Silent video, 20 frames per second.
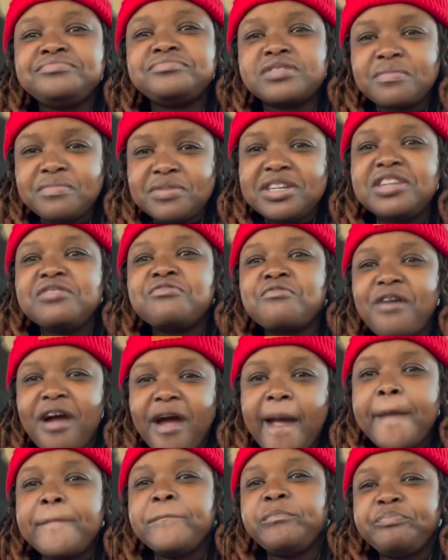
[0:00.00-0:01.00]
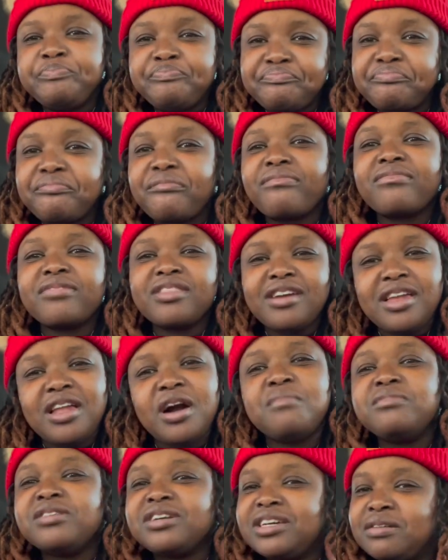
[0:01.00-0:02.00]
I'm gonna get it right, and
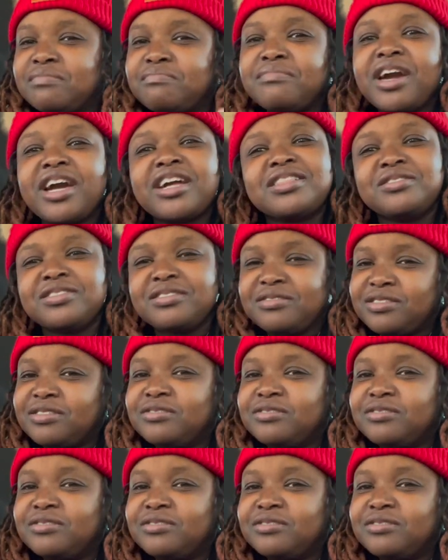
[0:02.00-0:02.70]
I'm gonna get back to,